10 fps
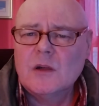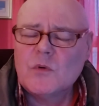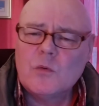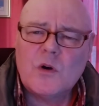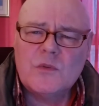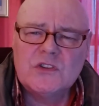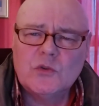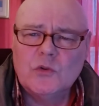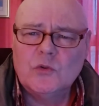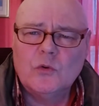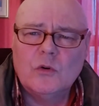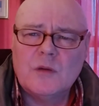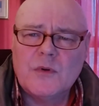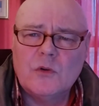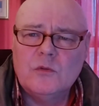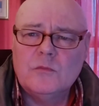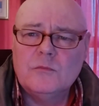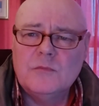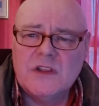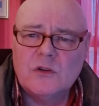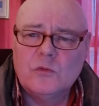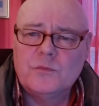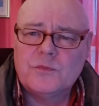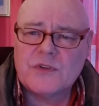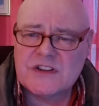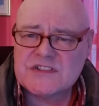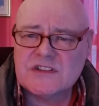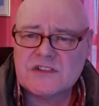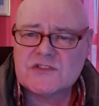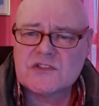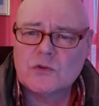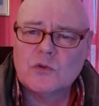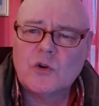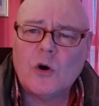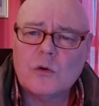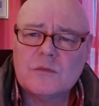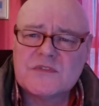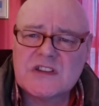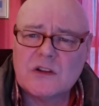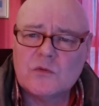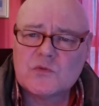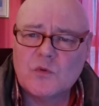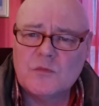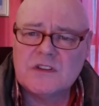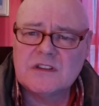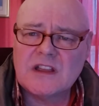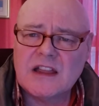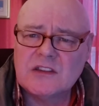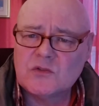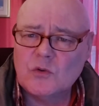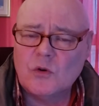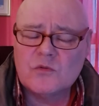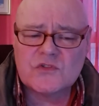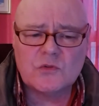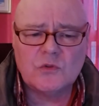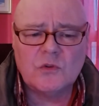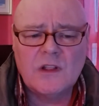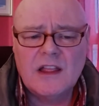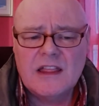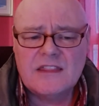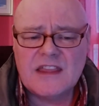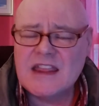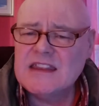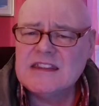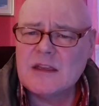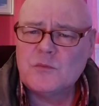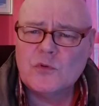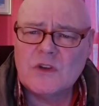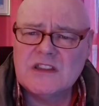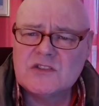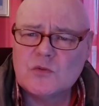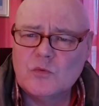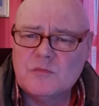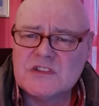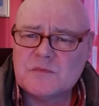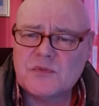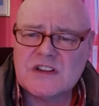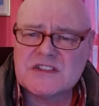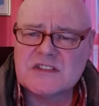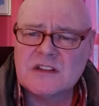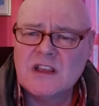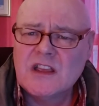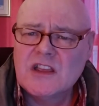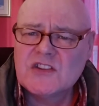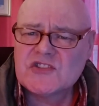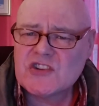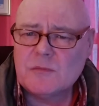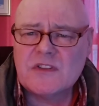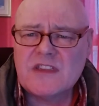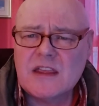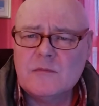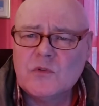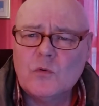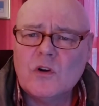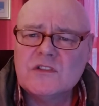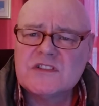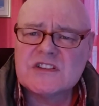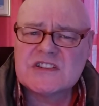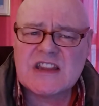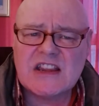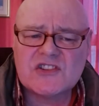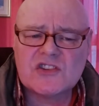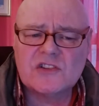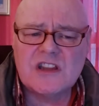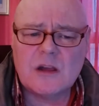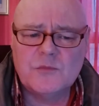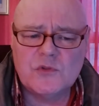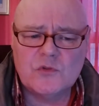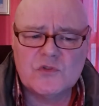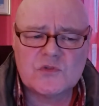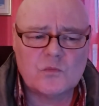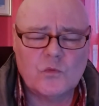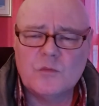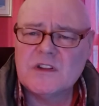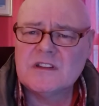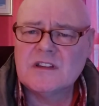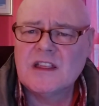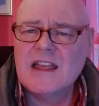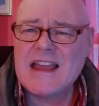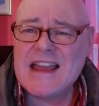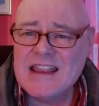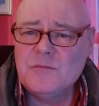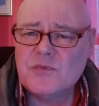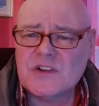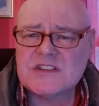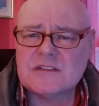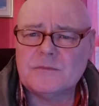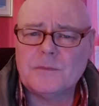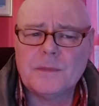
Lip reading: Well, what we do know about male prisoners who call themselves women and who also then get put into women's prison, some of them go on to sexually abuse women in prison.